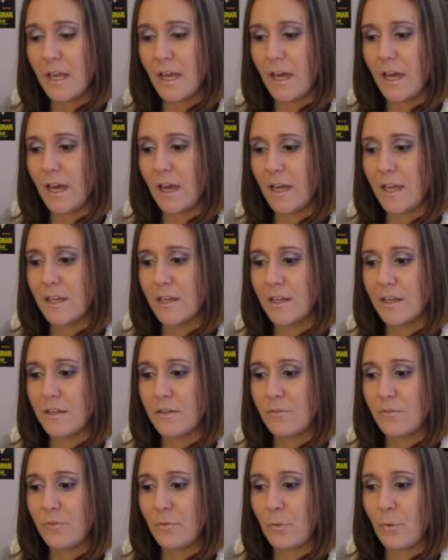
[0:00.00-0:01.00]

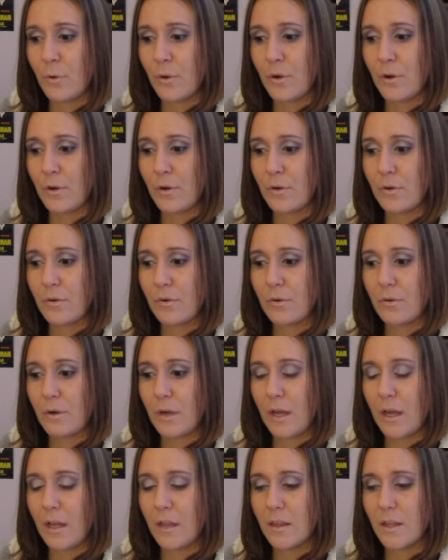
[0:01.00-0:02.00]
and for
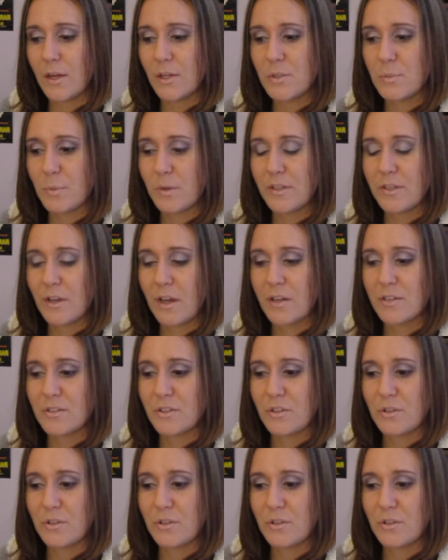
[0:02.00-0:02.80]
large breed dogs,